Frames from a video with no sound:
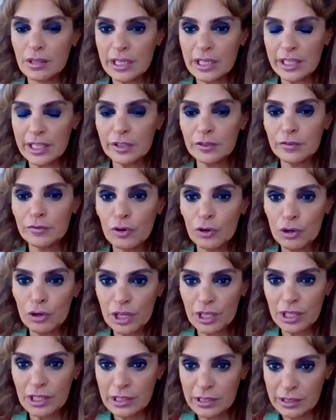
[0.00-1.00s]
clear
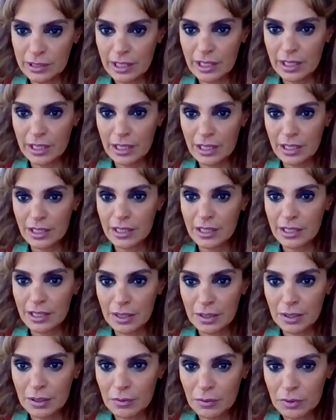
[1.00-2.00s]
vocal
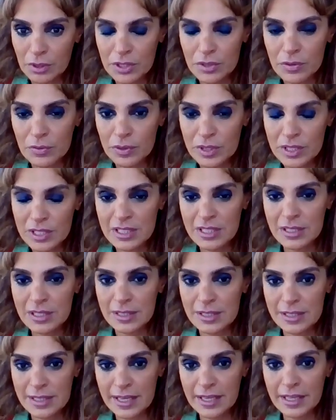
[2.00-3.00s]
when
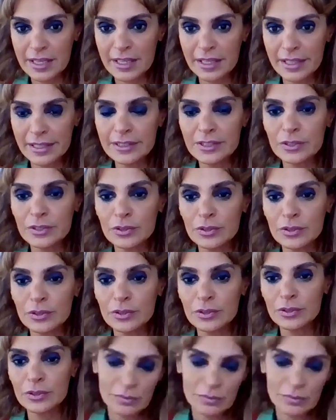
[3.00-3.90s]
singing it. So